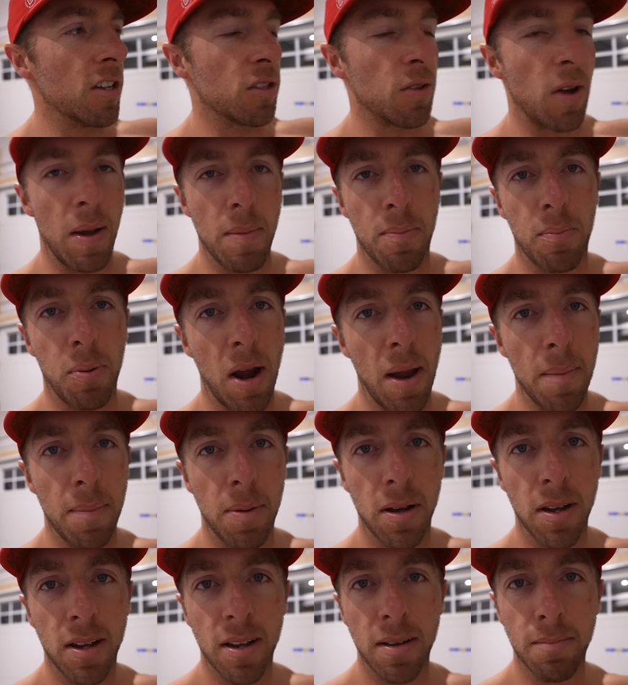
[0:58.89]
So I
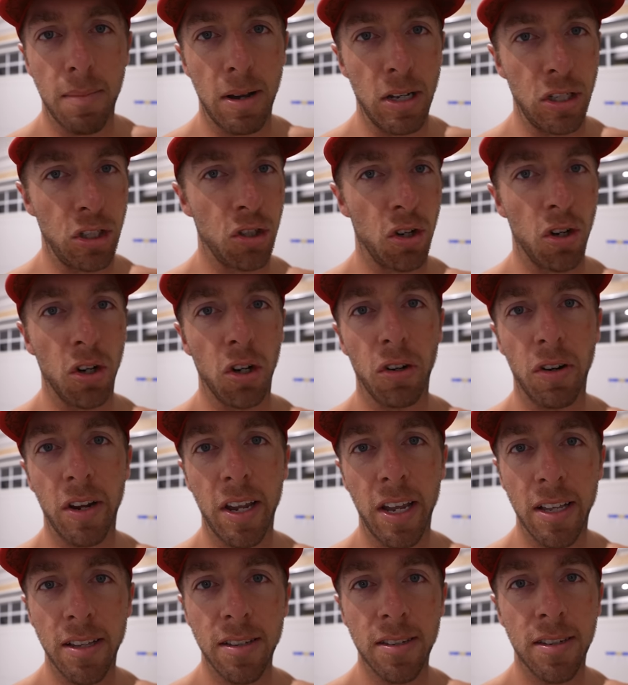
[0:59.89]
prep my strong
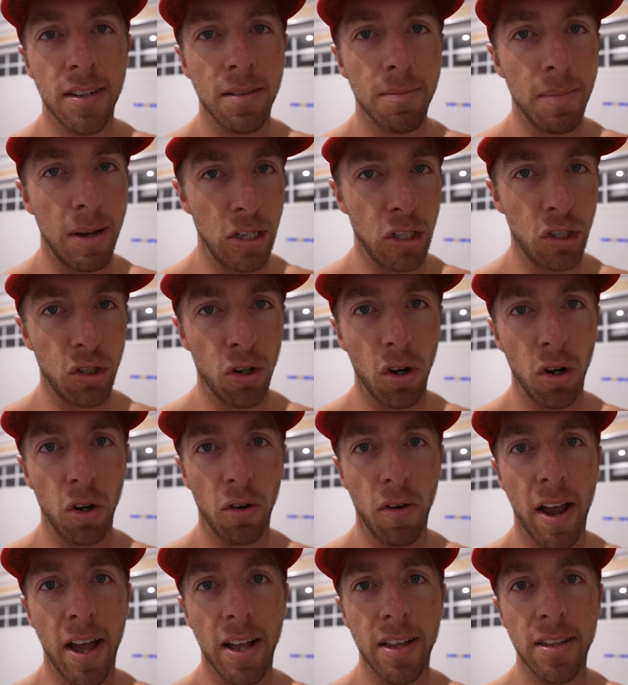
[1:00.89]
greens, my strong
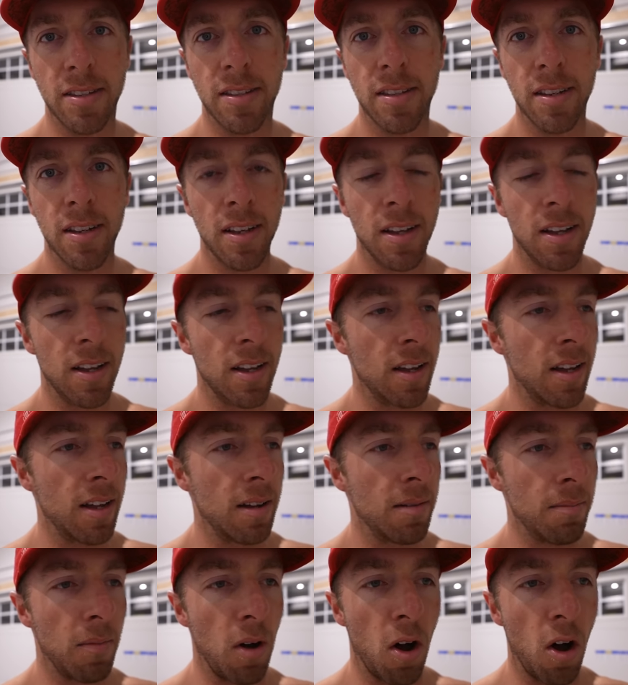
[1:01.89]
reds,
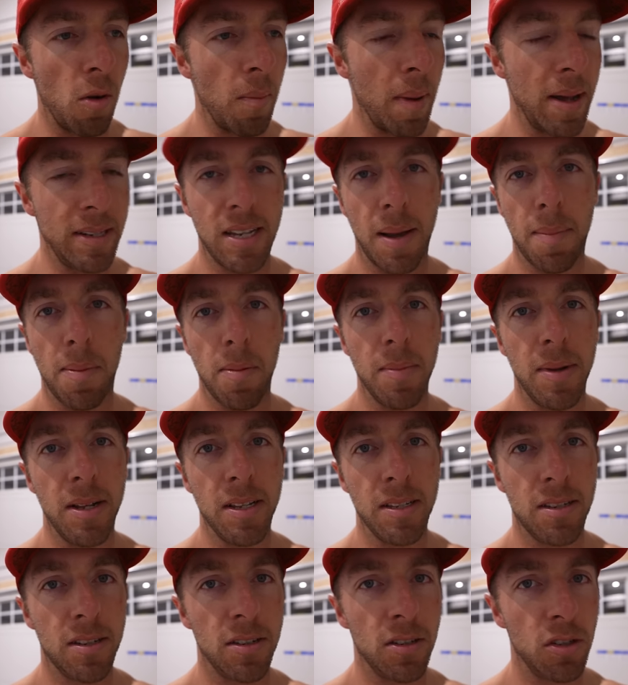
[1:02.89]
all my
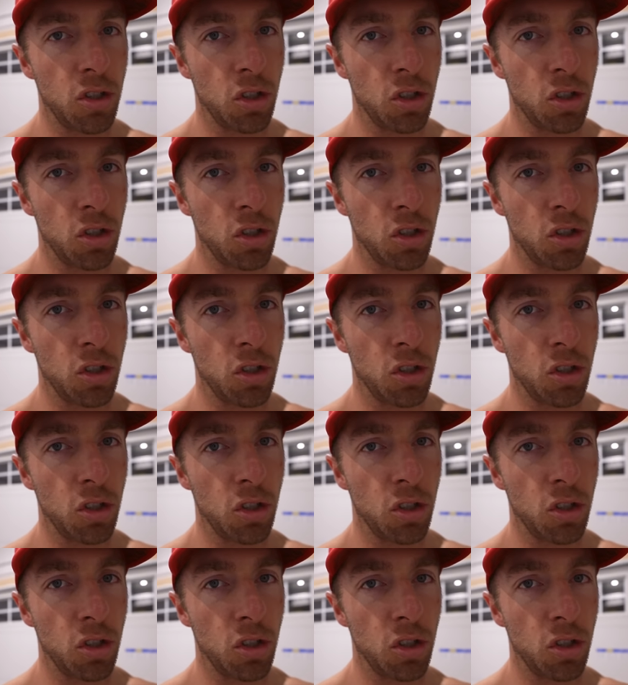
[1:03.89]
supplements,